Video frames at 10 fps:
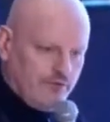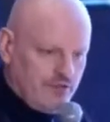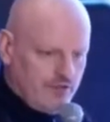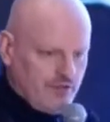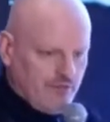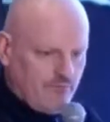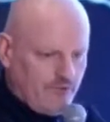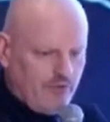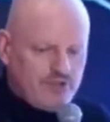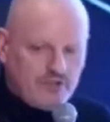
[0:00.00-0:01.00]
system.
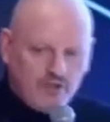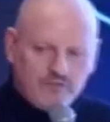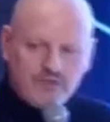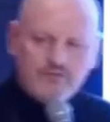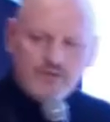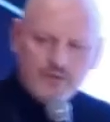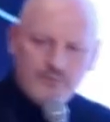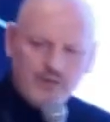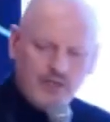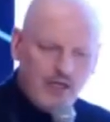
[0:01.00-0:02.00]
So instead of developing